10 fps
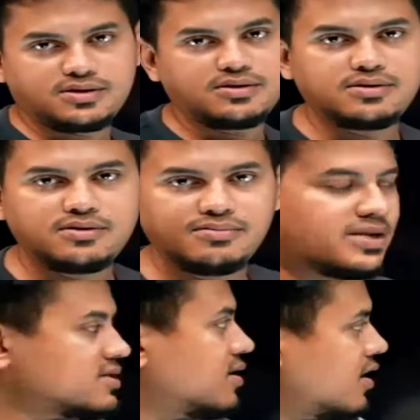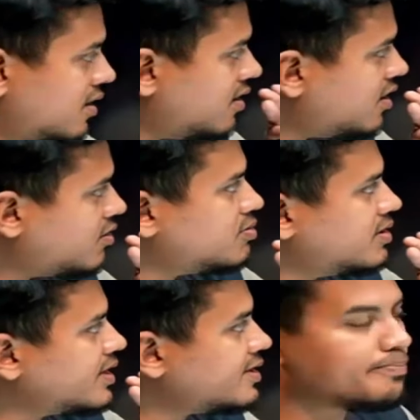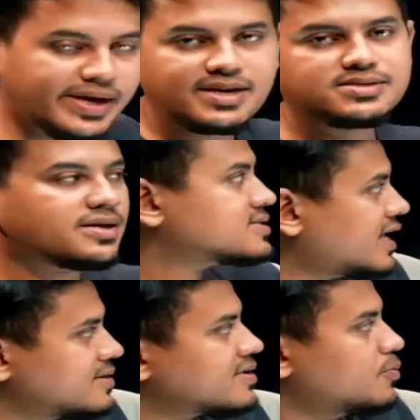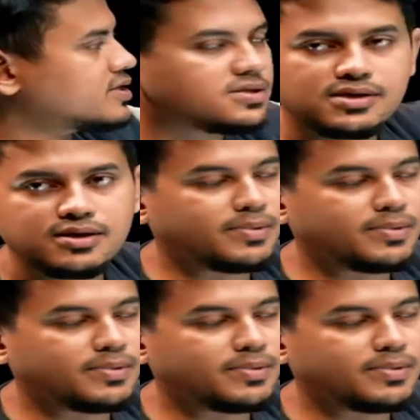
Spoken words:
in water, but here better answer is calcium carbonate.